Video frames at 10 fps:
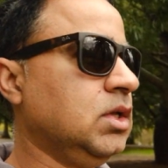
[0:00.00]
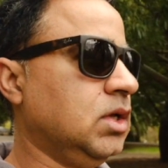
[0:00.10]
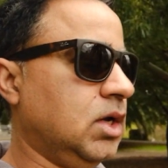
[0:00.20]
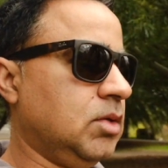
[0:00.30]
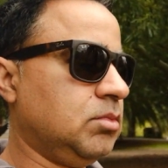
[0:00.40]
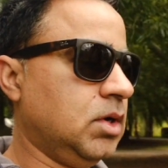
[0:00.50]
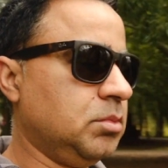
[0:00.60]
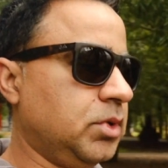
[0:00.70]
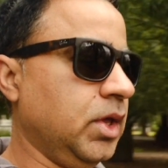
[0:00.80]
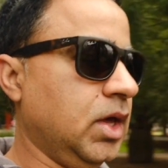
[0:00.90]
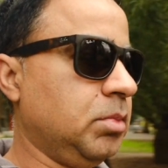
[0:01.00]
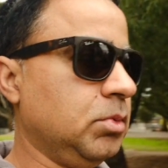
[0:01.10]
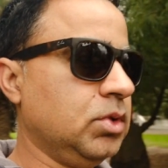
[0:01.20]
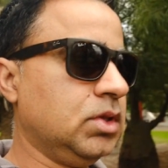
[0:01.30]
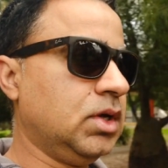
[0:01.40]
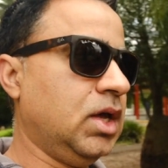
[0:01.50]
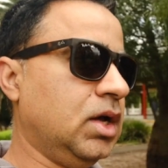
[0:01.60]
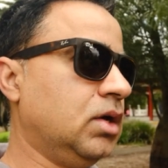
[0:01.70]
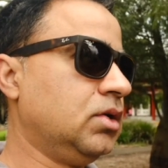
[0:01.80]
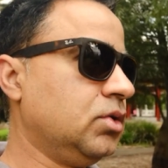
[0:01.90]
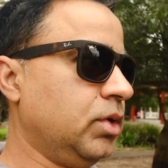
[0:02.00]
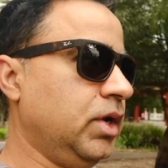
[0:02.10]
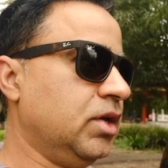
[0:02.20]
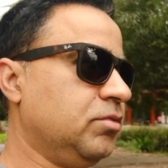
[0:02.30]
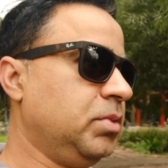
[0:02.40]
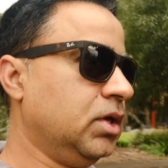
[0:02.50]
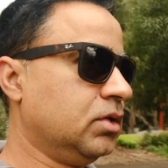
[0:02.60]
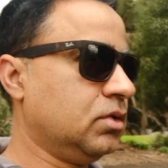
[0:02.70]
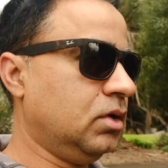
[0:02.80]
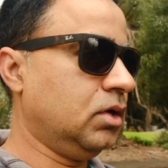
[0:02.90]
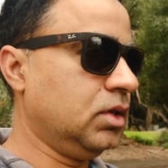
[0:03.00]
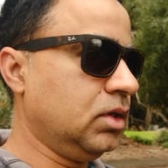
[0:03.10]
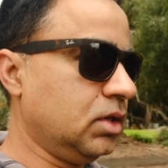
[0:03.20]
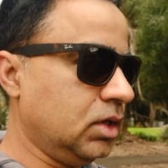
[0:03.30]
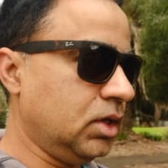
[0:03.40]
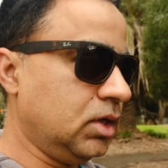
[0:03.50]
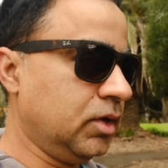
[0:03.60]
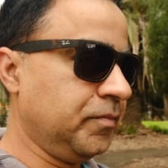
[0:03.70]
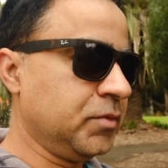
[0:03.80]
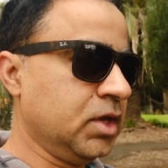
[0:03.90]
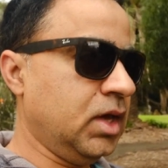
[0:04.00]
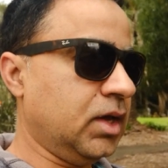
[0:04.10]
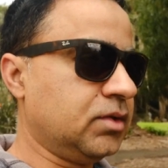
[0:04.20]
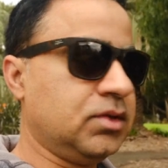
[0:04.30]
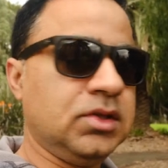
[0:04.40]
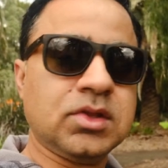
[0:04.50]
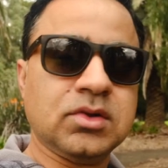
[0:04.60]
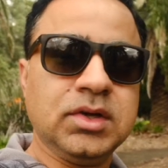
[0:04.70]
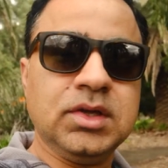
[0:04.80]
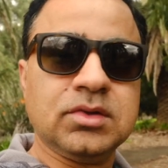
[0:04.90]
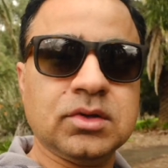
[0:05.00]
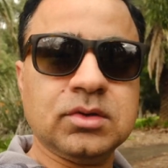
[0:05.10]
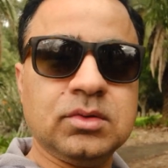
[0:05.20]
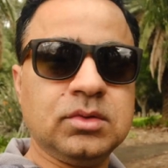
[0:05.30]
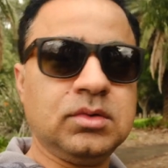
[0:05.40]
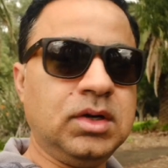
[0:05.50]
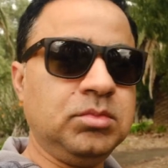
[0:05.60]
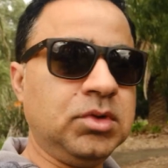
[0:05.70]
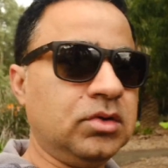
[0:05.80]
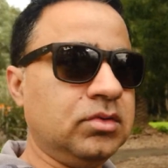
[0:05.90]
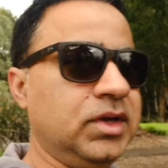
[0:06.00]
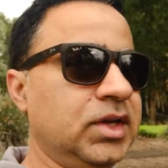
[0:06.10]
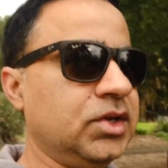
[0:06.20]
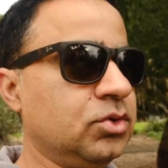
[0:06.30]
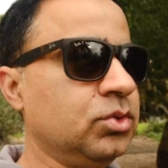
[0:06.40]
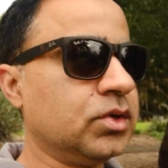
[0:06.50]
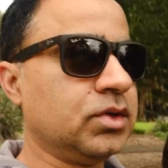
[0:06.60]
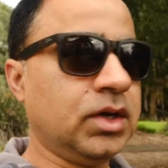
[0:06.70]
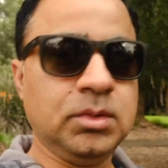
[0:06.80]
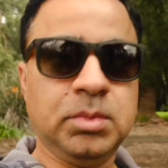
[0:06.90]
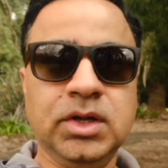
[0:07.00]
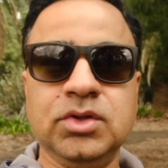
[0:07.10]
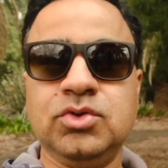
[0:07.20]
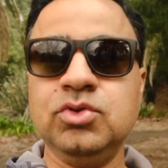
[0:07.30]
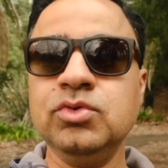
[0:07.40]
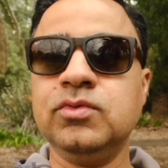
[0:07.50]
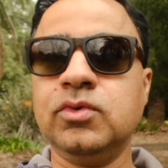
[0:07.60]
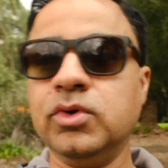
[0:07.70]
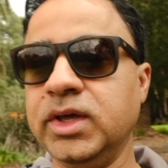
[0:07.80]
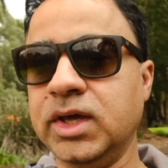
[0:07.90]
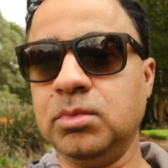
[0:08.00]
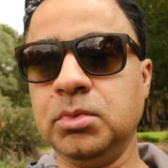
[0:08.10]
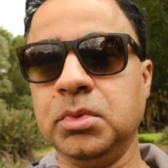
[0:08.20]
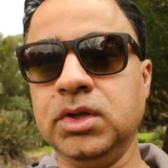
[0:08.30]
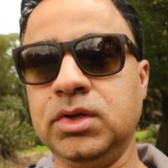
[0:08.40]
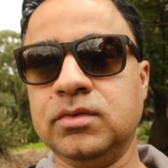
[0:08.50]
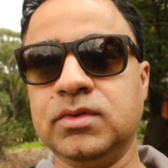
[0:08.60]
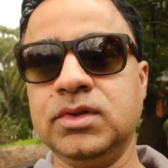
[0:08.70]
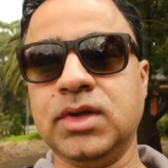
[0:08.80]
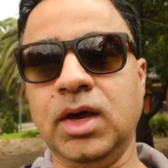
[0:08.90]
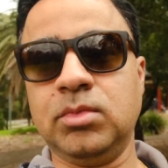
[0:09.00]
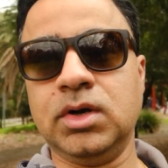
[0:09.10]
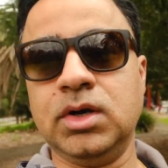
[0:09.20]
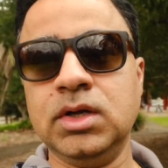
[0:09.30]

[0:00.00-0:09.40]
I'm pretty happy with the 120 FPS on the X-T4, so I'm not really too excited by the 240 capability of this camera.